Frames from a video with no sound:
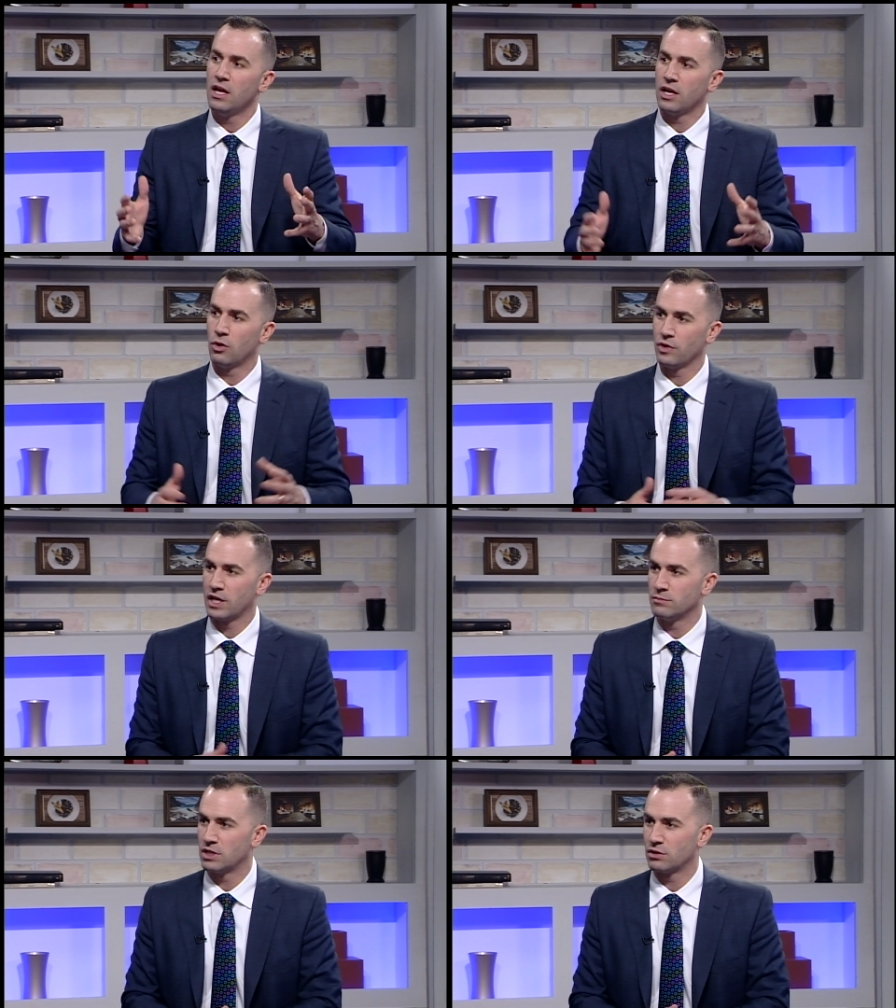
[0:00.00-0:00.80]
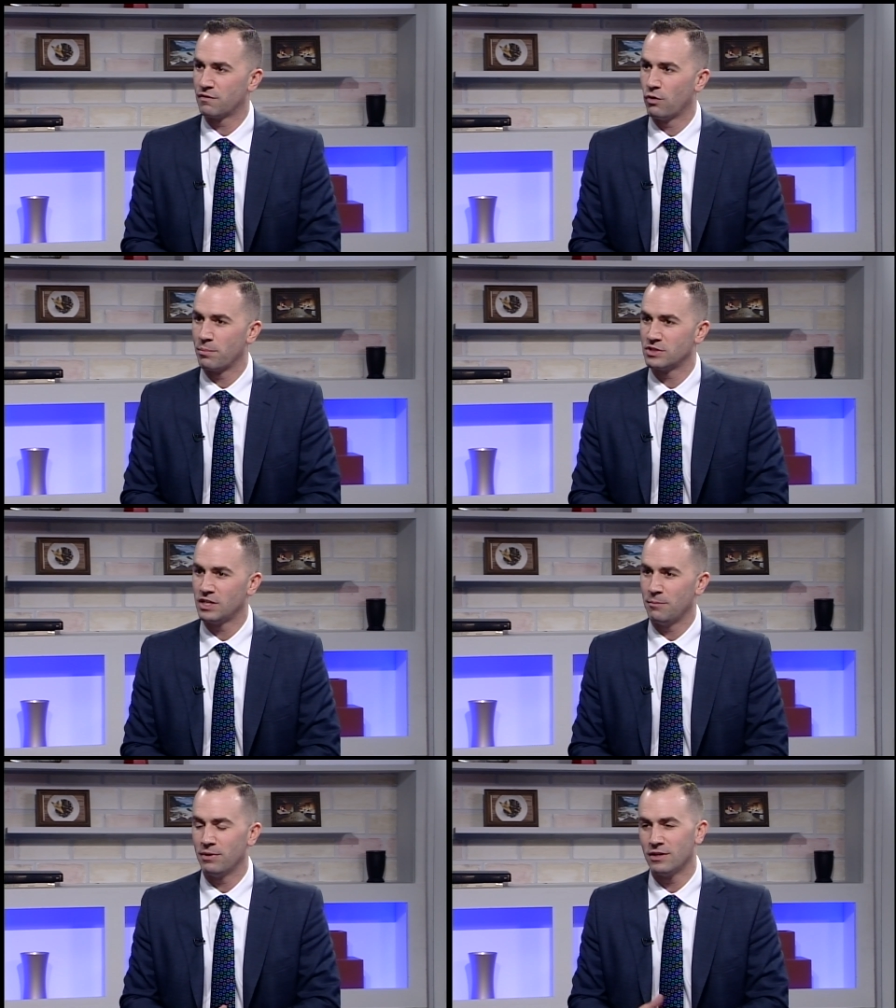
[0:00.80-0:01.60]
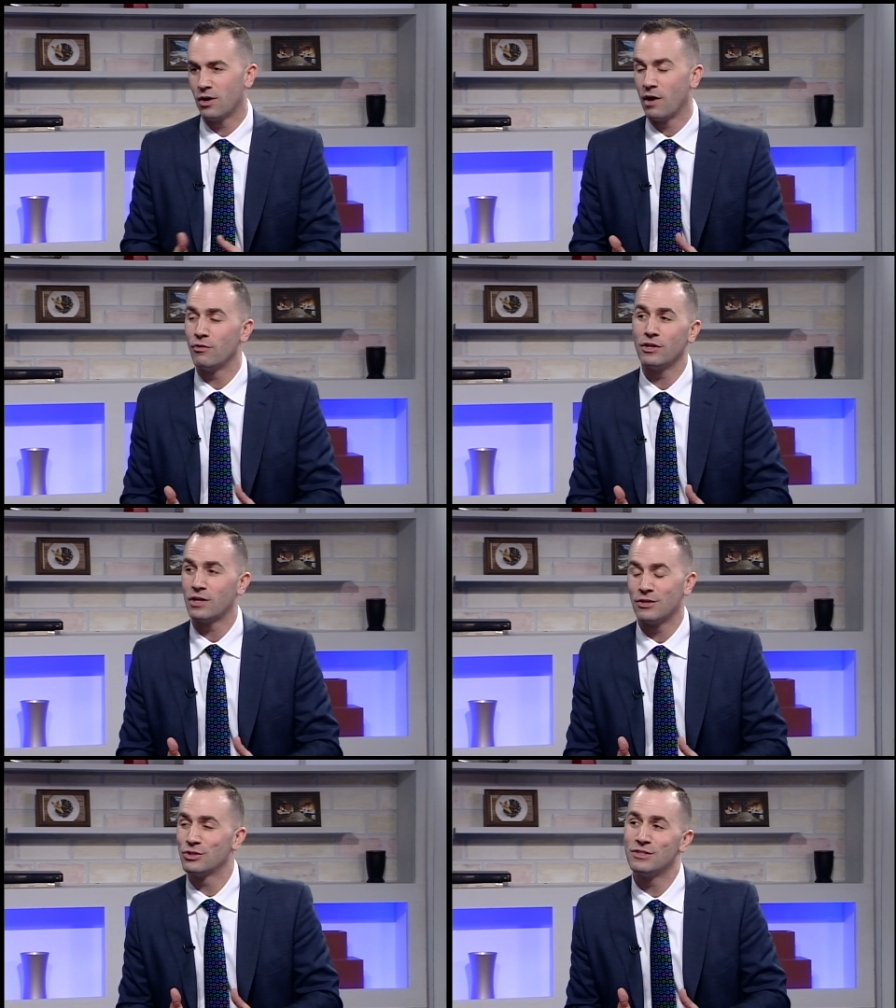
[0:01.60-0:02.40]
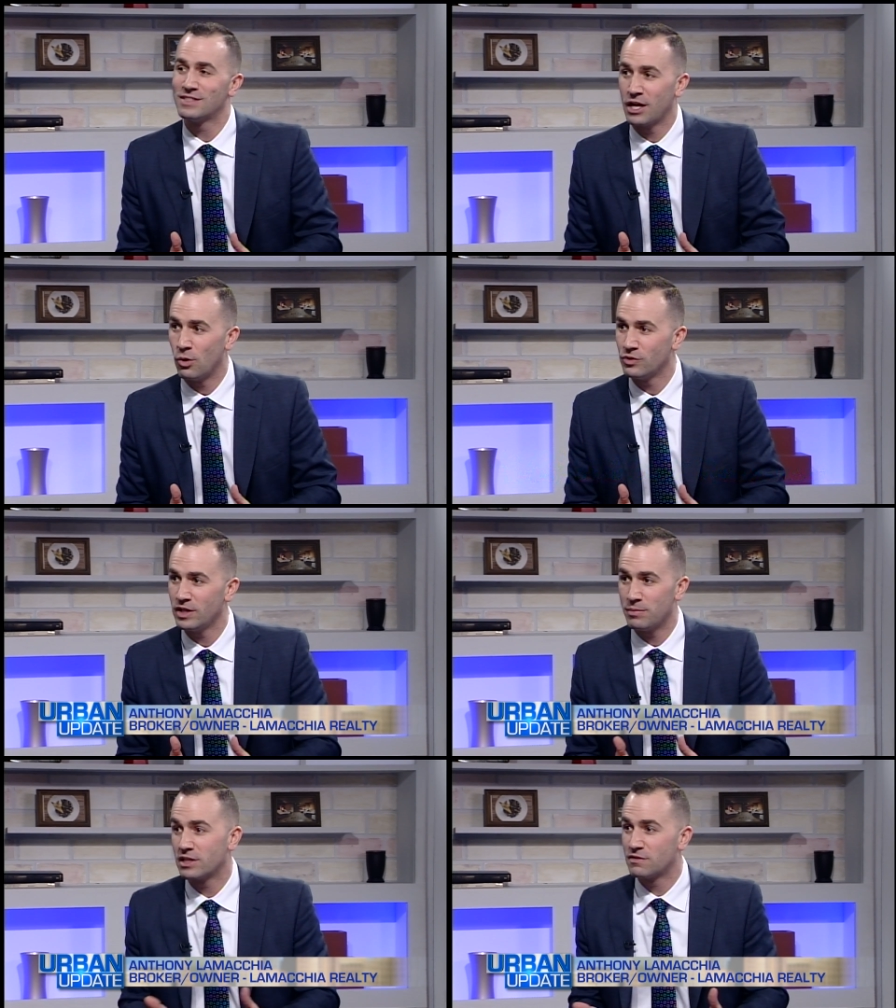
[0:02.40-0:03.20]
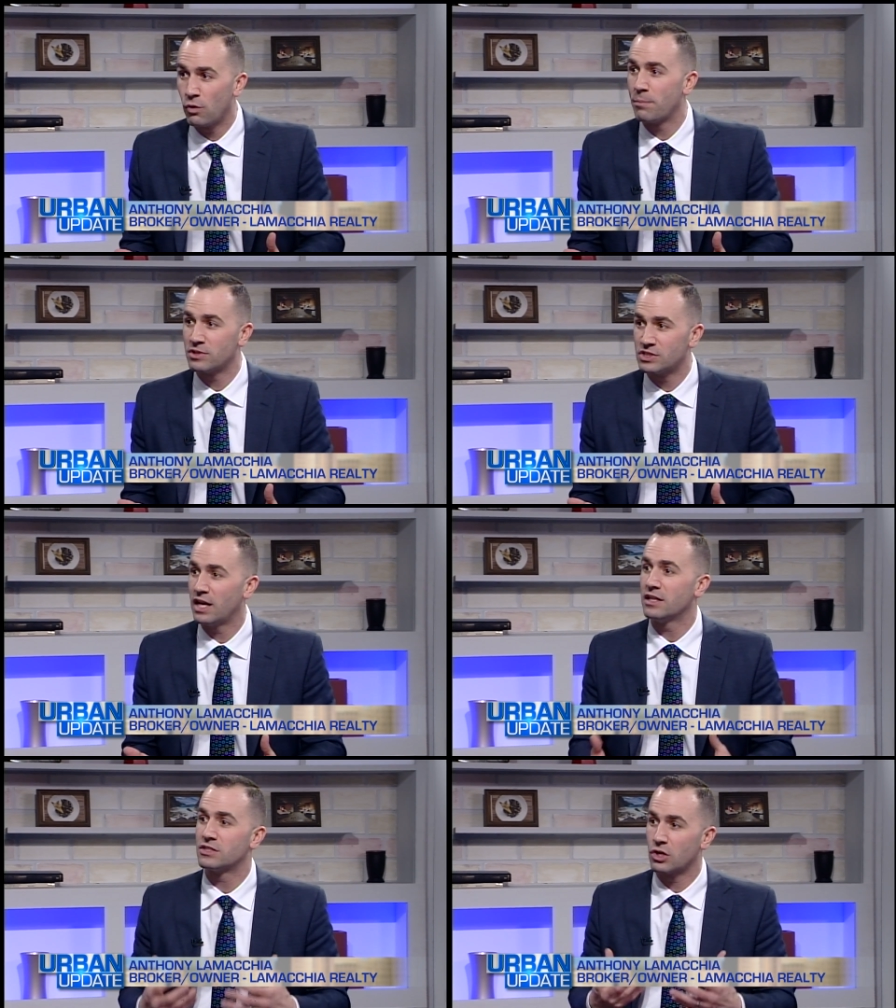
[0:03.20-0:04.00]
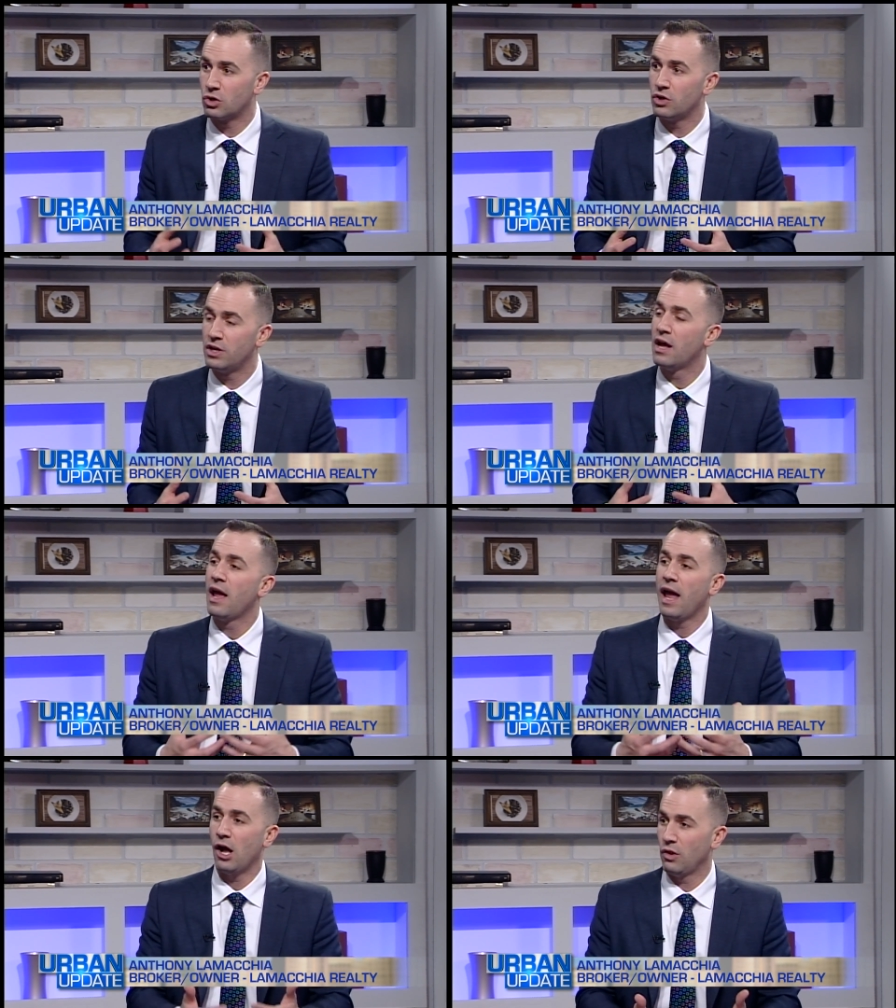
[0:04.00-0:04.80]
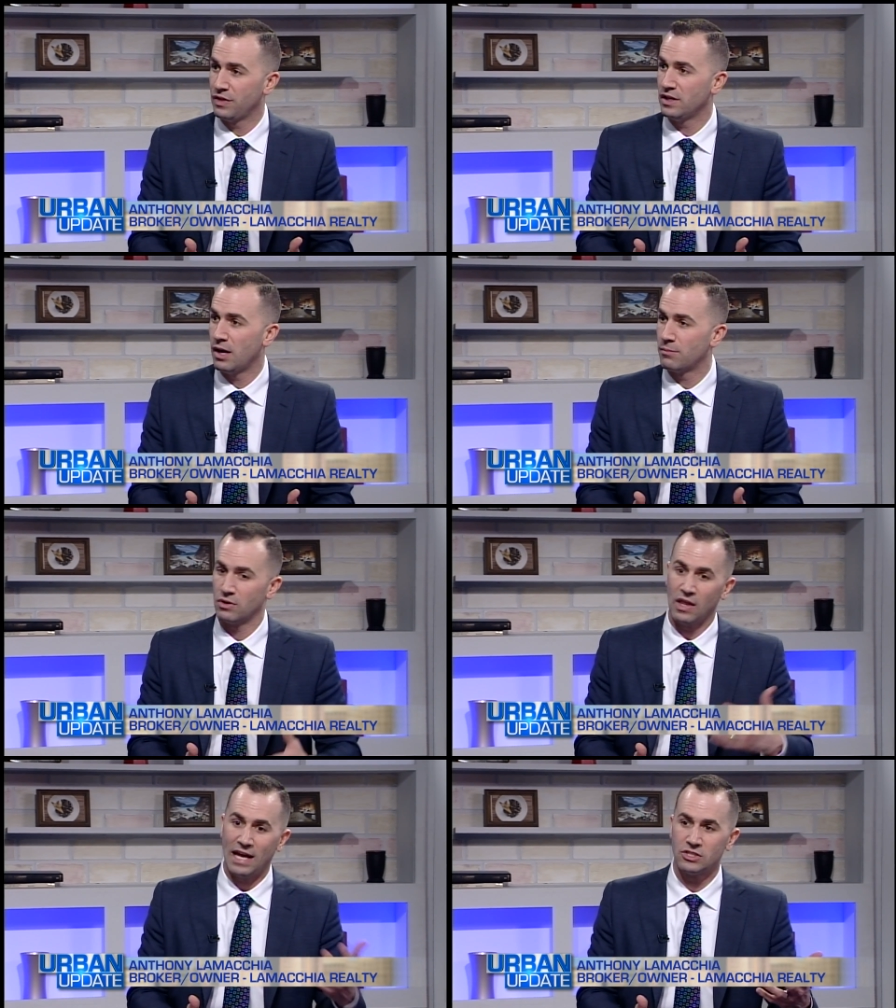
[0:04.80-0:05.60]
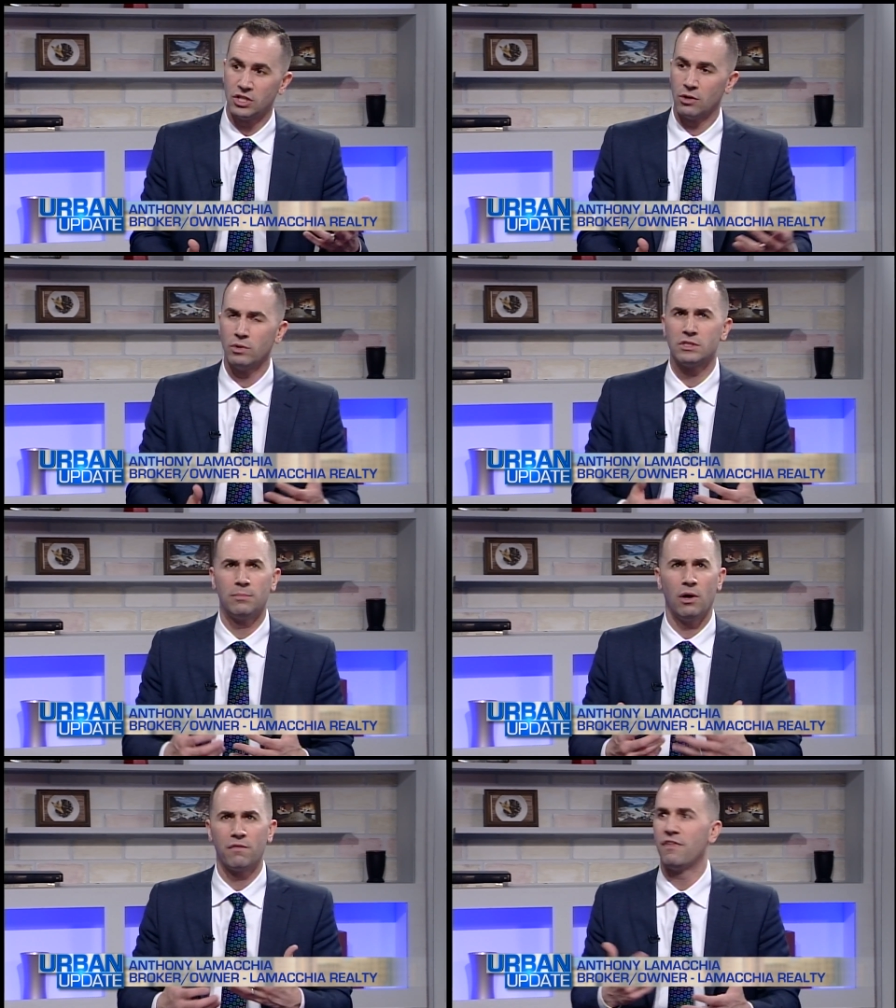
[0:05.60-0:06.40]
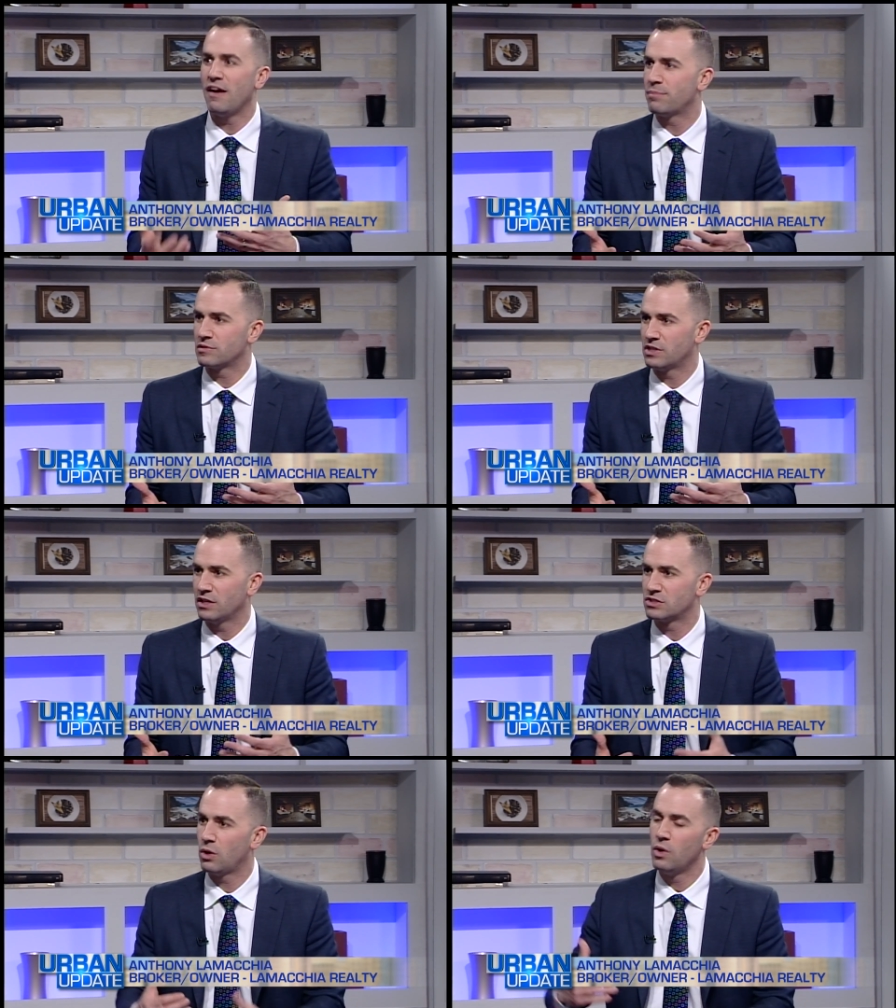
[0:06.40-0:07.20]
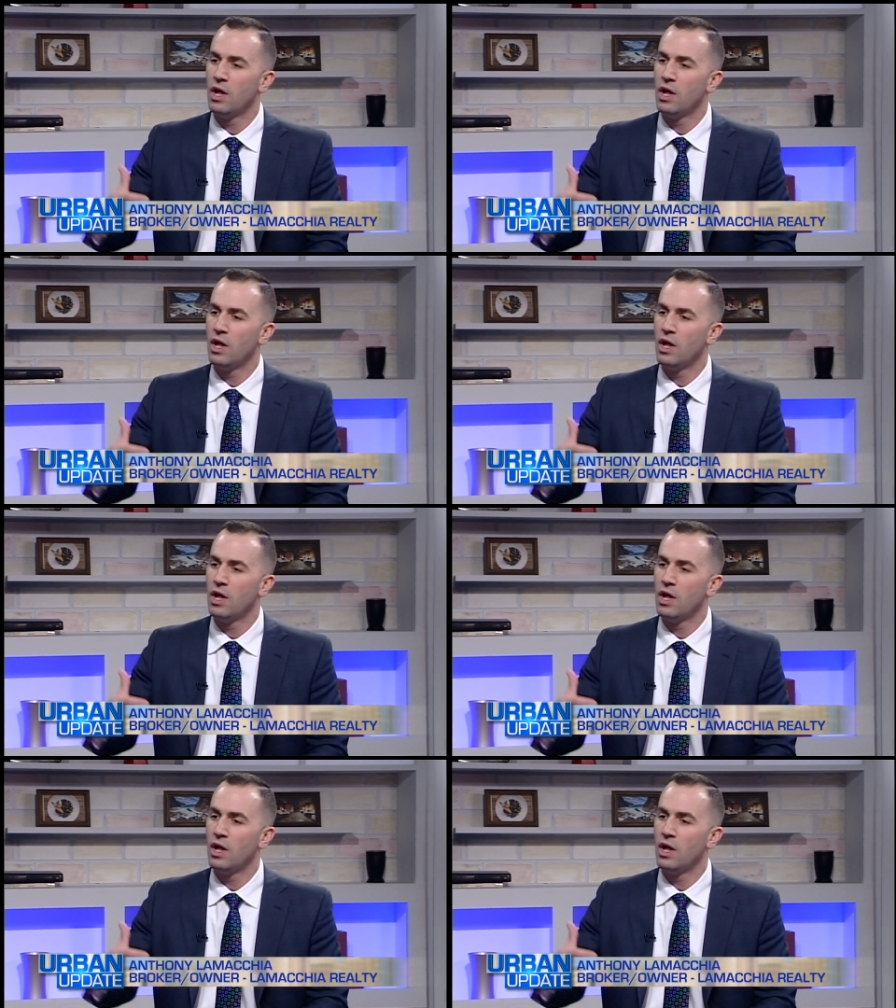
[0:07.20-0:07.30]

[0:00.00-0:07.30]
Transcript: it only comes out to 4%. But you know, I shouldn't say only, because 4% is a good, healthy number. Last year was about 5%. So